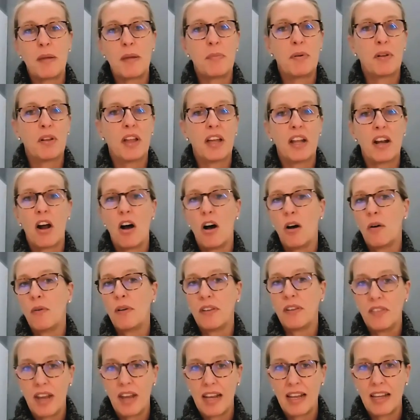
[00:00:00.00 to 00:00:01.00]
people and
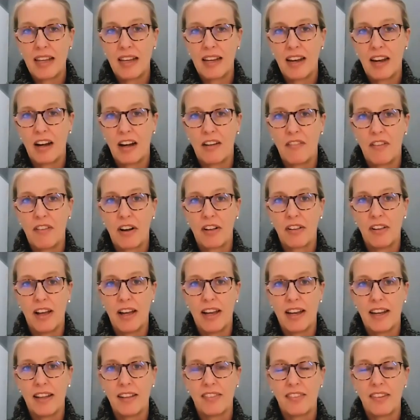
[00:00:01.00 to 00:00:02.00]
always taking care of our
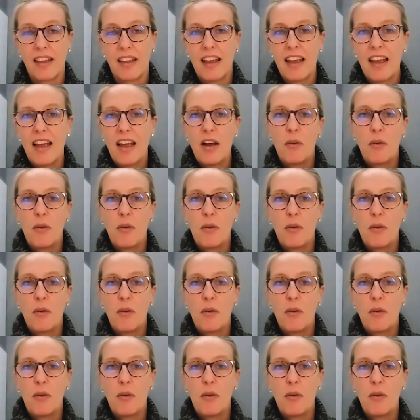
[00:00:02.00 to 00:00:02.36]
clients.